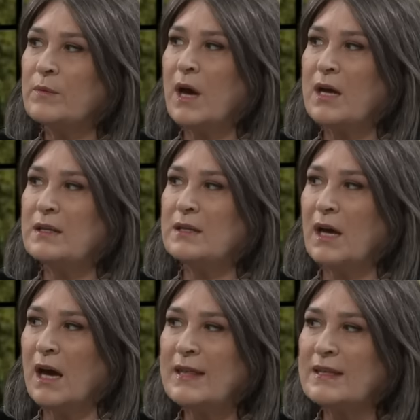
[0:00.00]
quite,
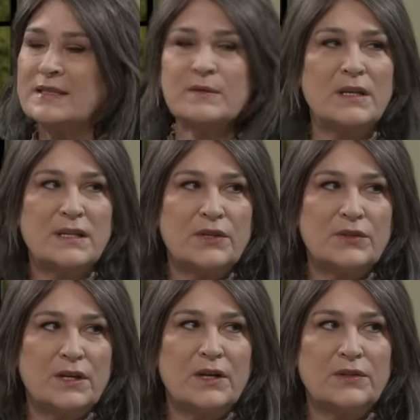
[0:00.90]
I think this is quite
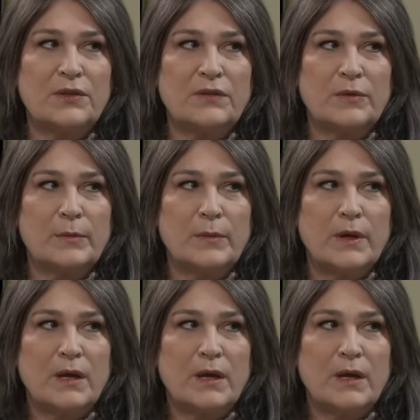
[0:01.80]
dangerous territory for them,